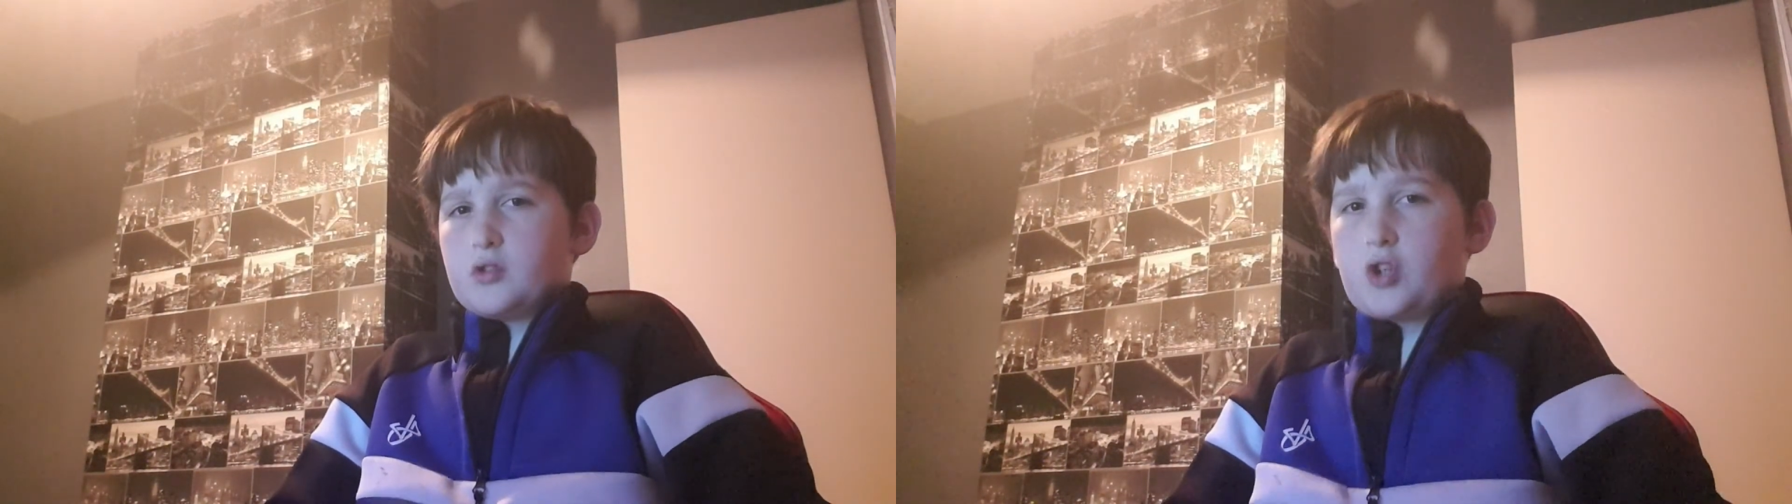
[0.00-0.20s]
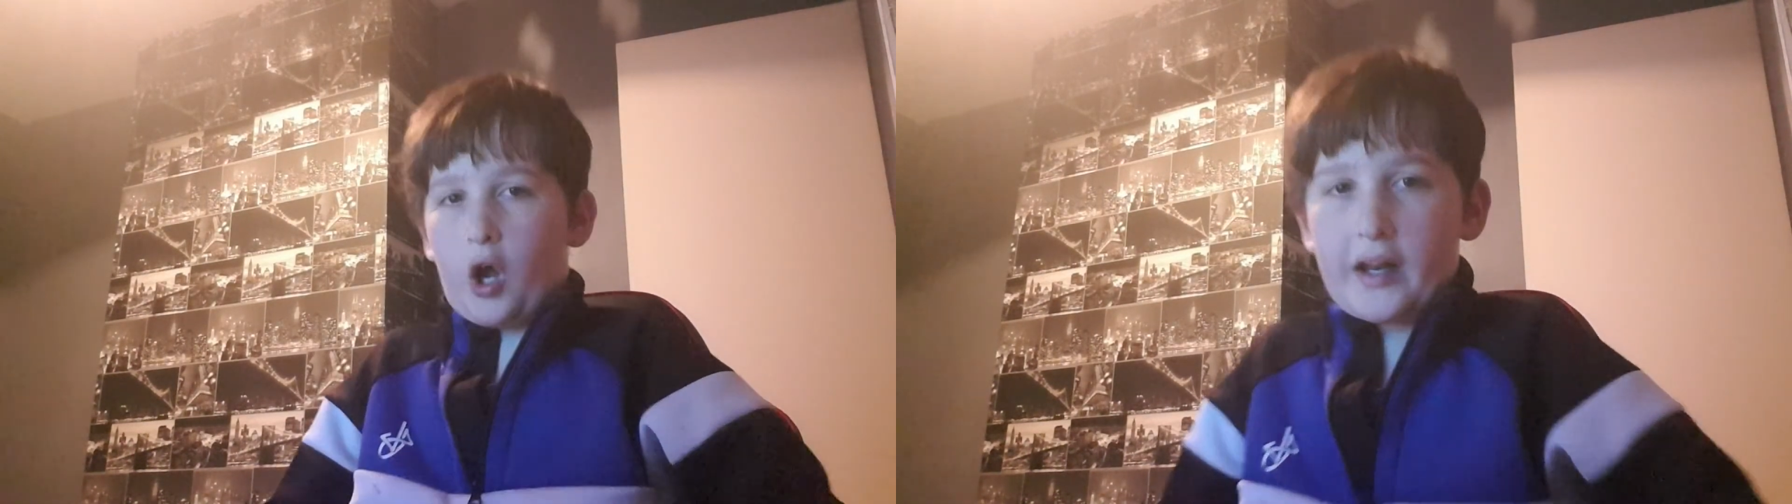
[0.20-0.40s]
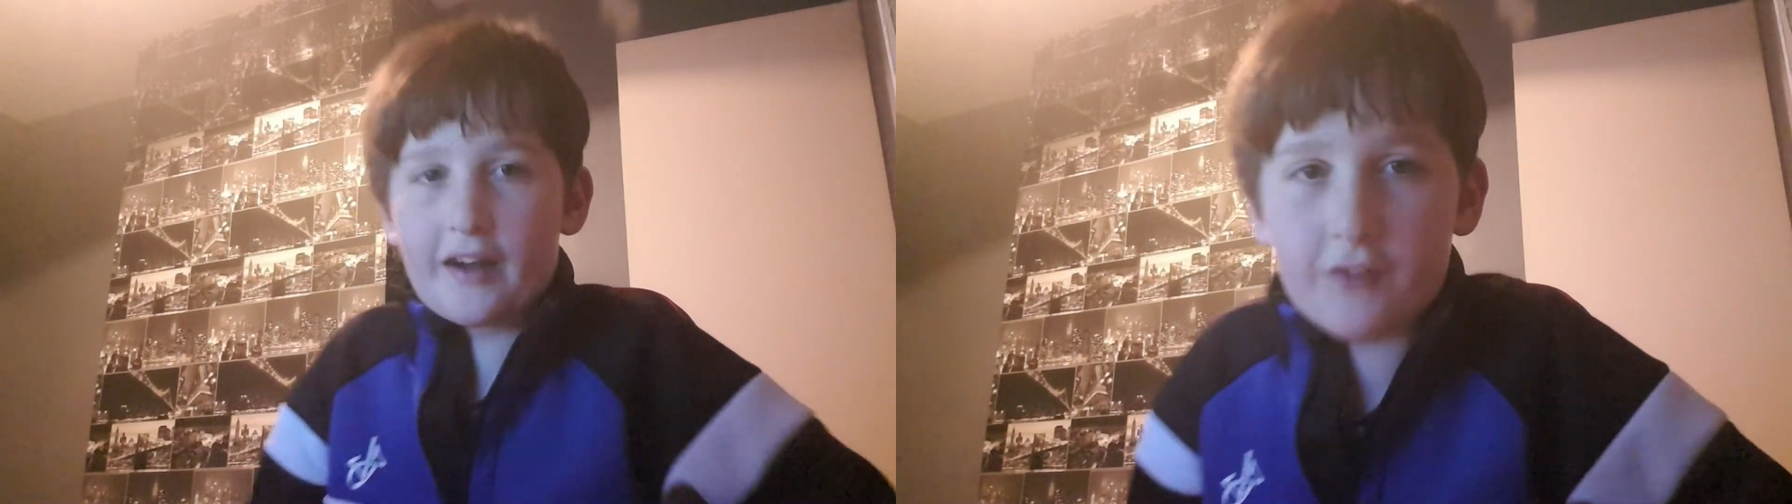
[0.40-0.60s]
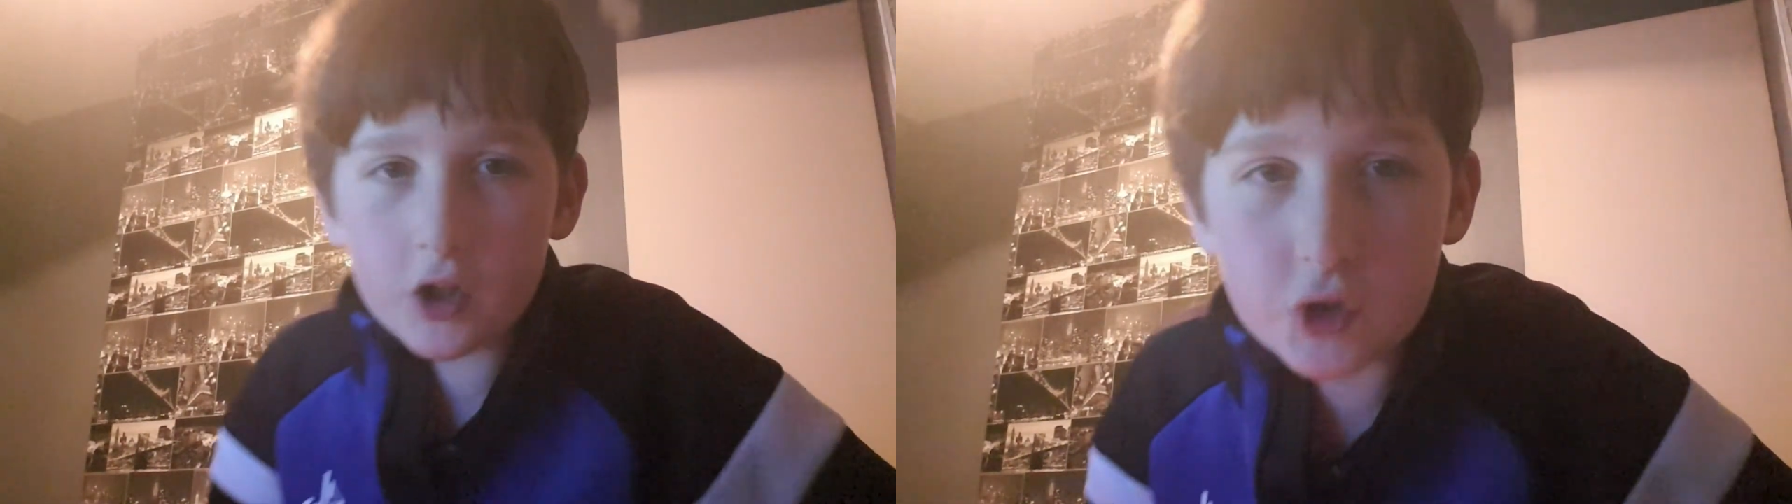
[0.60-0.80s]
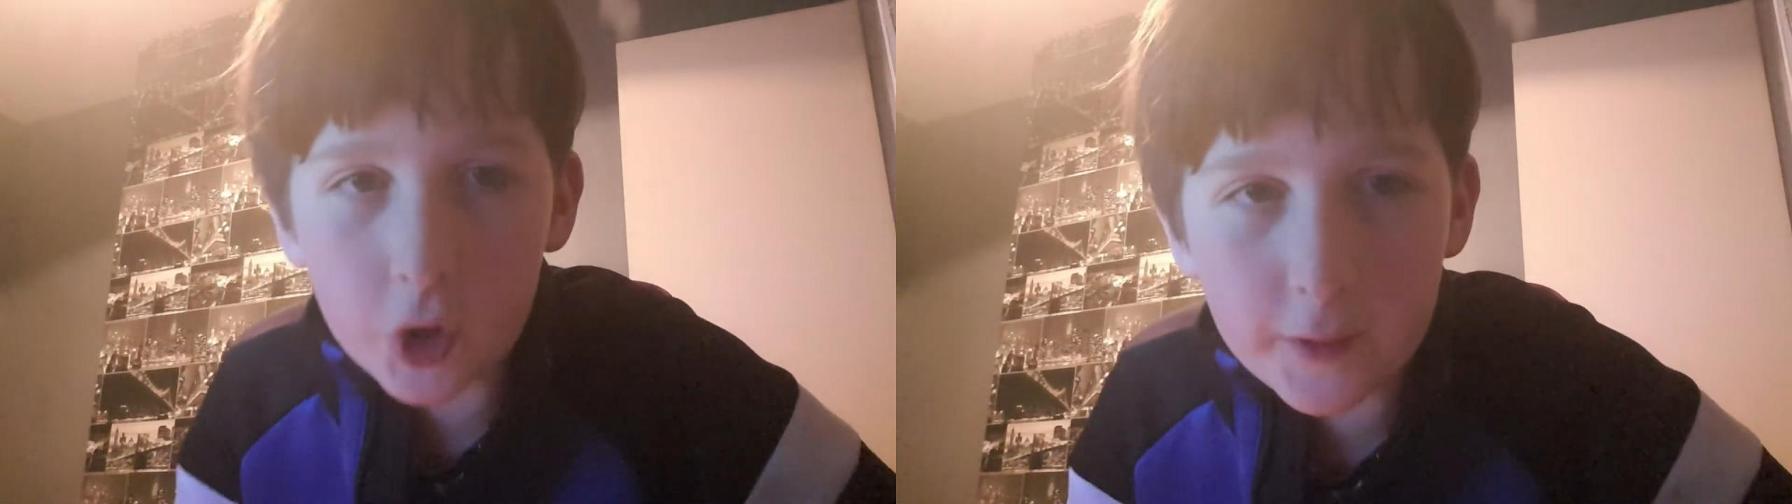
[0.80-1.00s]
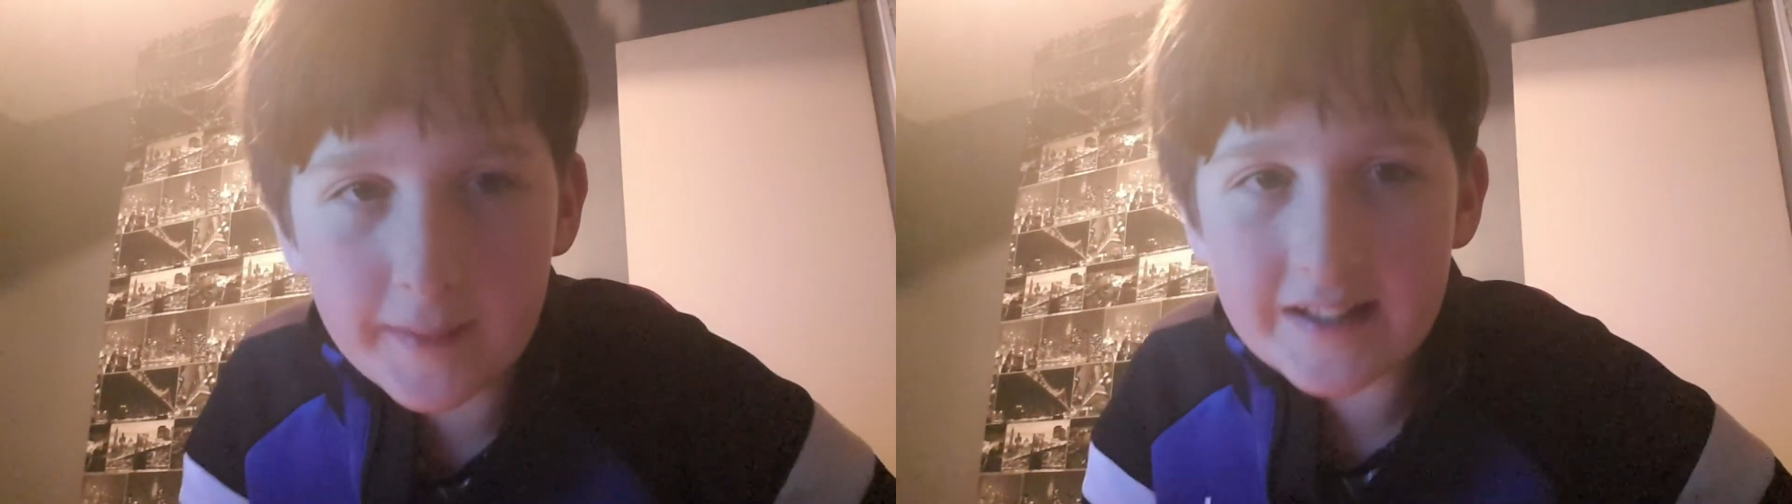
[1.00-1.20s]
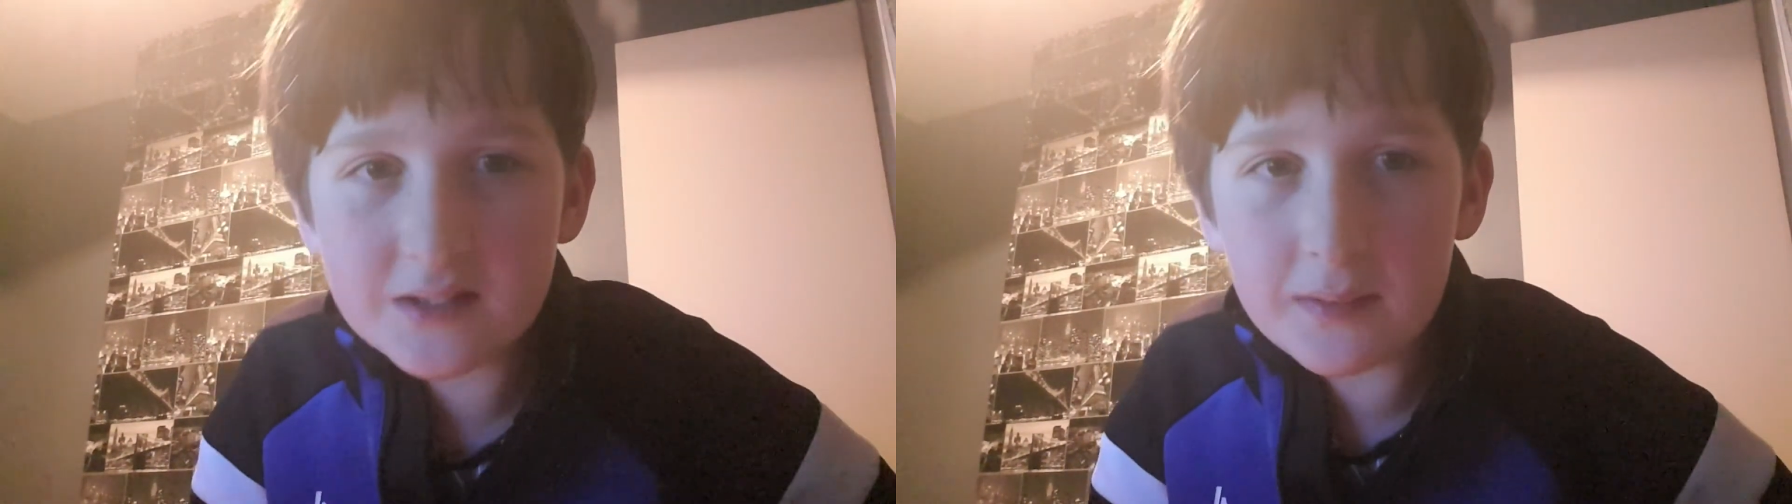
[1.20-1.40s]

Darn it, I've got two minutes